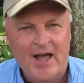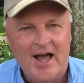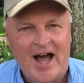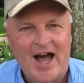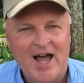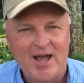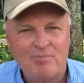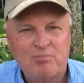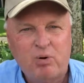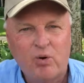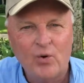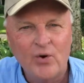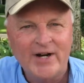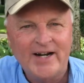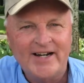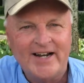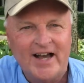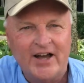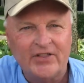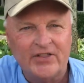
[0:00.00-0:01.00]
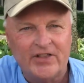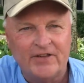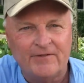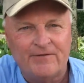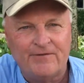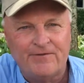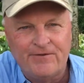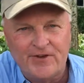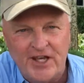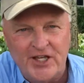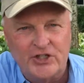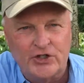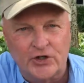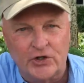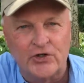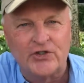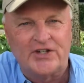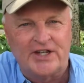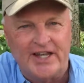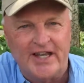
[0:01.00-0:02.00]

I pointed out the features